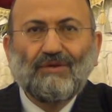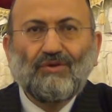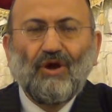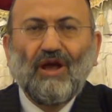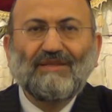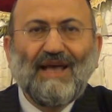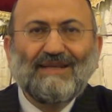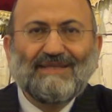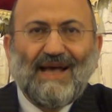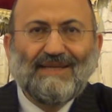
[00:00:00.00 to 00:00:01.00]
Torah
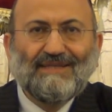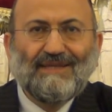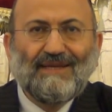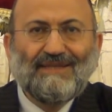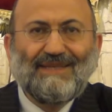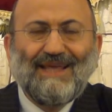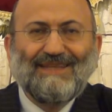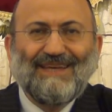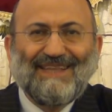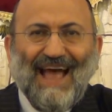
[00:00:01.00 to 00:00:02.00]
tells us they
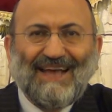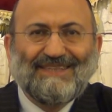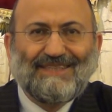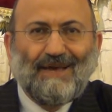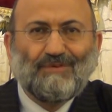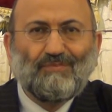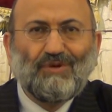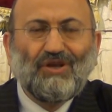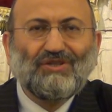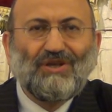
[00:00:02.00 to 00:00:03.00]
didn't accept
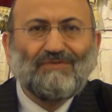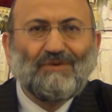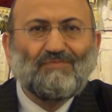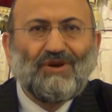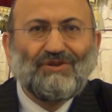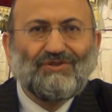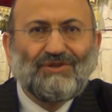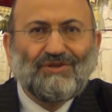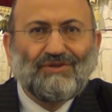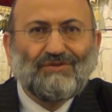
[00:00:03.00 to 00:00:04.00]
because of the
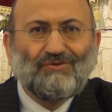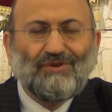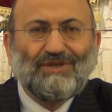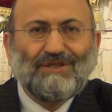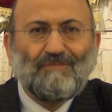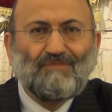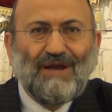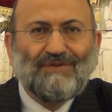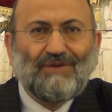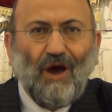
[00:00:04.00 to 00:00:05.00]
pressure, shortness of
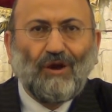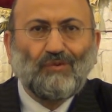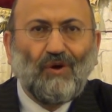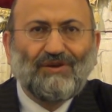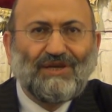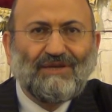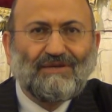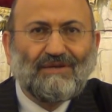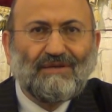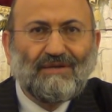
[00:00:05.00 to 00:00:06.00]
breath, hard
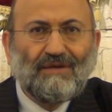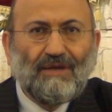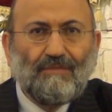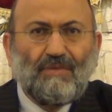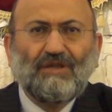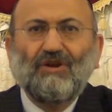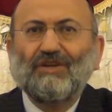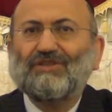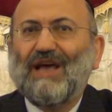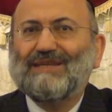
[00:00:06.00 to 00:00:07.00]
working.
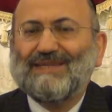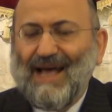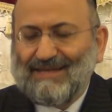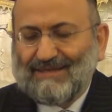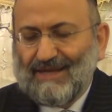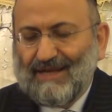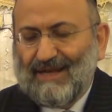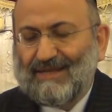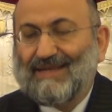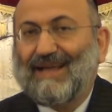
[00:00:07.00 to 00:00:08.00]
Midrash tells us
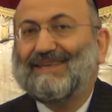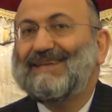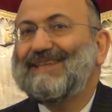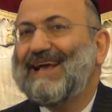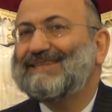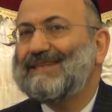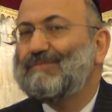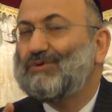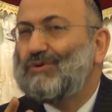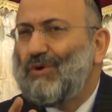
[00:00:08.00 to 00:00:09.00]
that they didn't
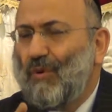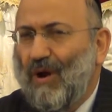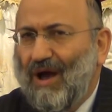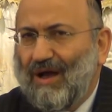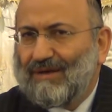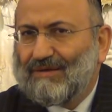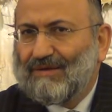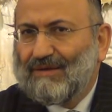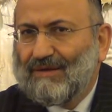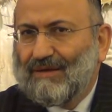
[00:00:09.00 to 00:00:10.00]
accept. You know why?
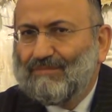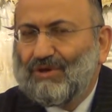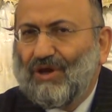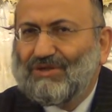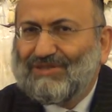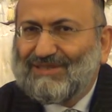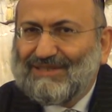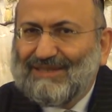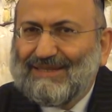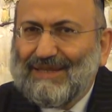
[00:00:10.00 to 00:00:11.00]
Because
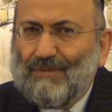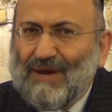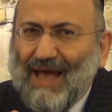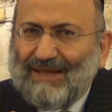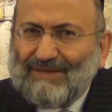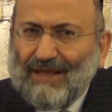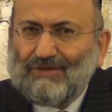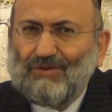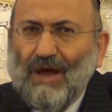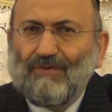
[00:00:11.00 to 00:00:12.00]
still they were
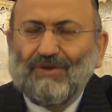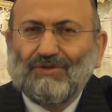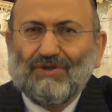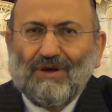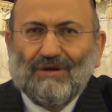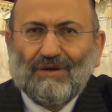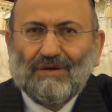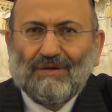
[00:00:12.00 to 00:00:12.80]
attached to Avodah Zarah.